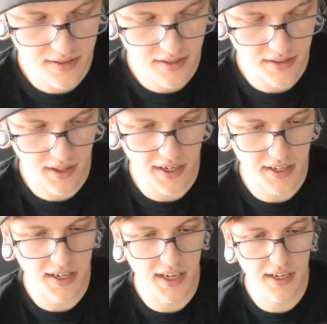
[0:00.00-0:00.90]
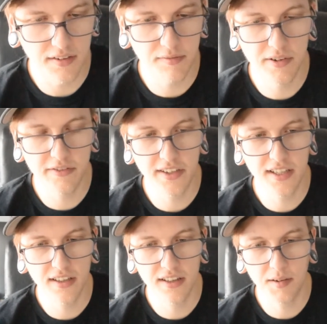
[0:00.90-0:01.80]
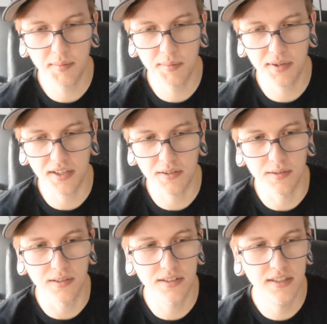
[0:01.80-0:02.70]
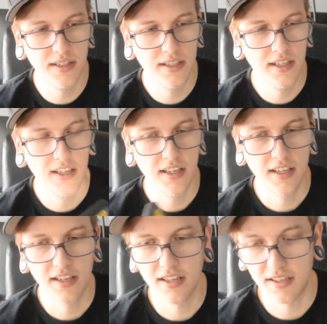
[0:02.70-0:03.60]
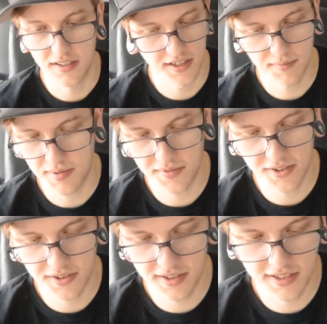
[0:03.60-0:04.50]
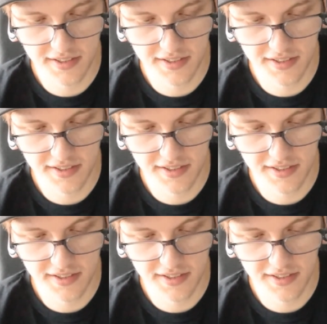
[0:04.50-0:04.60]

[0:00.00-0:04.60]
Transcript: native movie? That'd be pretty cool. Yep, never heard of this